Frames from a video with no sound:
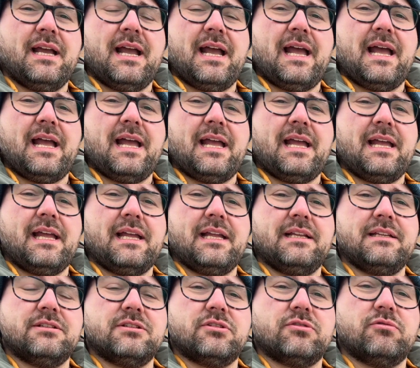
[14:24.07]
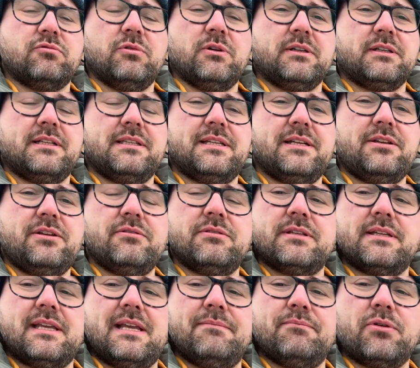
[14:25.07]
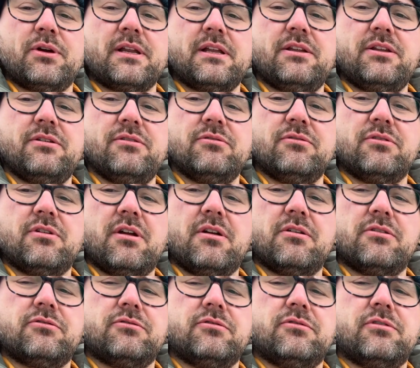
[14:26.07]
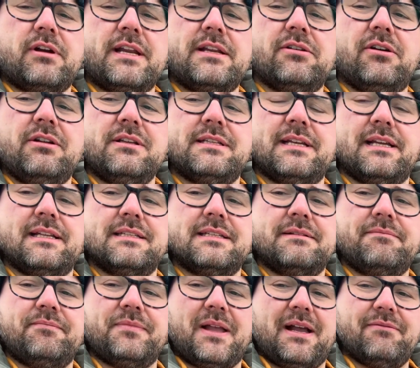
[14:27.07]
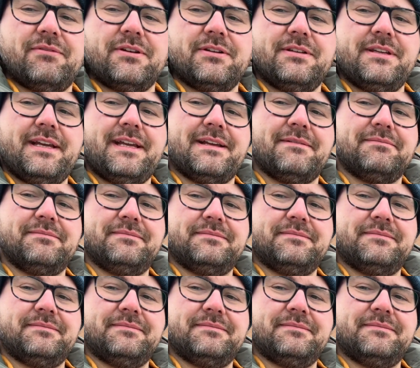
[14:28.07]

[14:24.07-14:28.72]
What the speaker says: and we'll continue to keep bringing you great content. Have a good day.